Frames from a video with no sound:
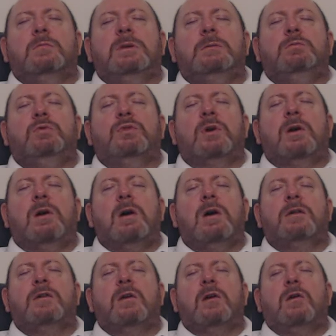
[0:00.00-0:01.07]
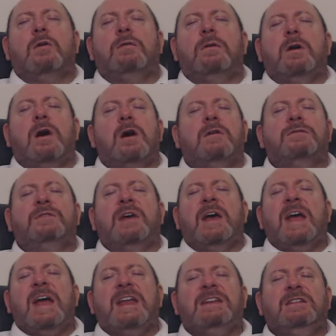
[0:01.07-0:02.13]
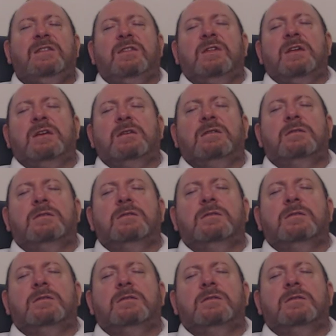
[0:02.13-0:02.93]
People that aren't after anything.